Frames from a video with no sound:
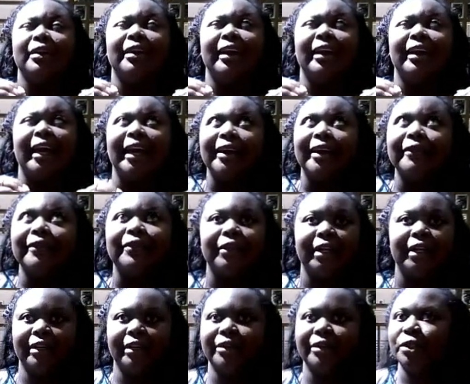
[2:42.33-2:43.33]
ever
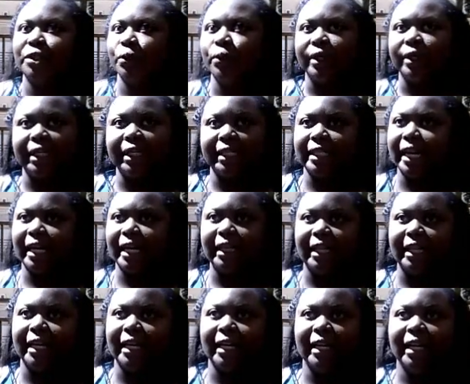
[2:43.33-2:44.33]
hear stories like
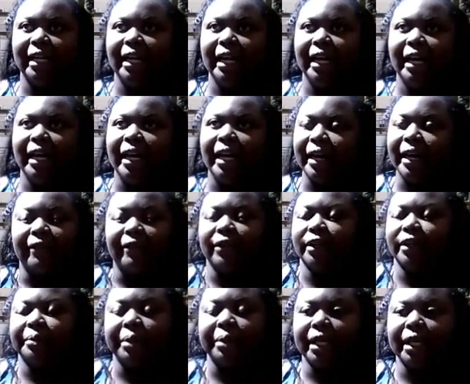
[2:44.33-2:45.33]
that ever,
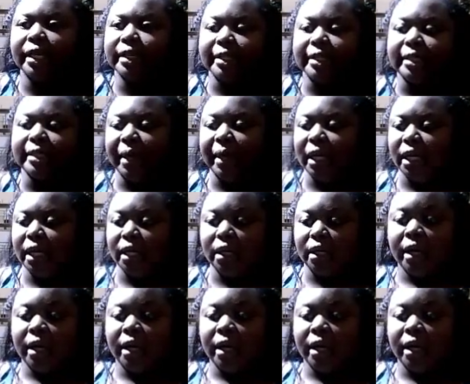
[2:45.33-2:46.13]
because I mean,